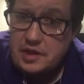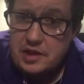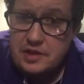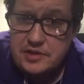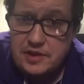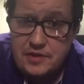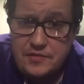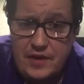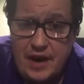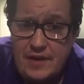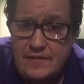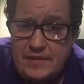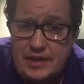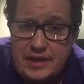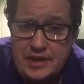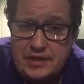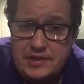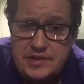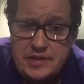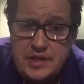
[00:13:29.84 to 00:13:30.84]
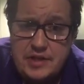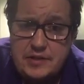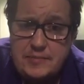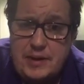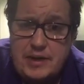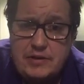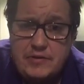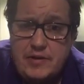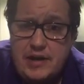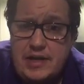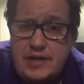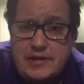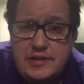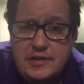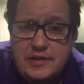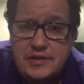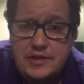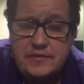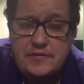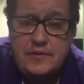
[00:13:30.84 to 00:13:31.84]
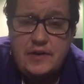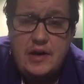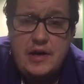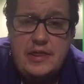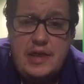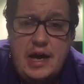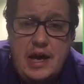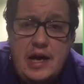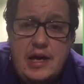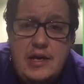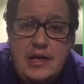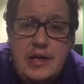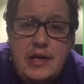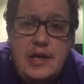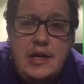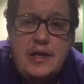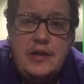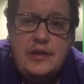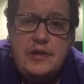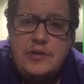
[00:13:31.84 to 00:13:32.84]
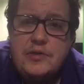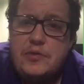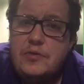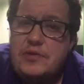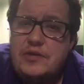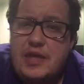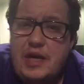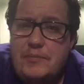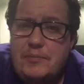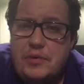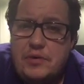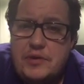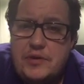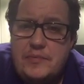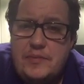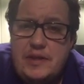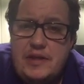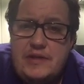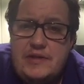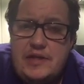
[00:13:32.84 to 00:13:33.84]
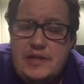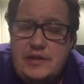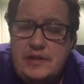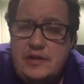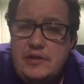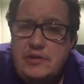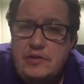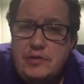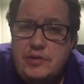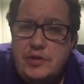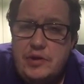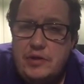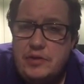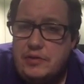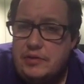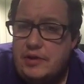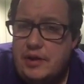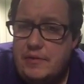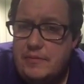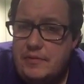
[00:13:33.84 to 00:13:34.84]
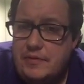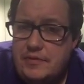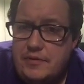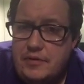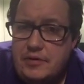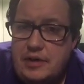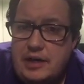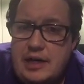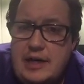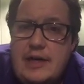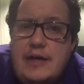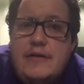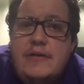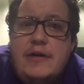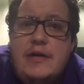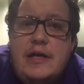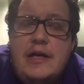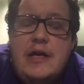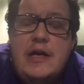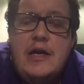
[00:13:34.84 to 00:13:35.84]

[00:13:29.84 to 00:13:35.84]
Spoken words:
So if you have any concerns about grades and stuff like that, there's always that possibility that you could come through clearing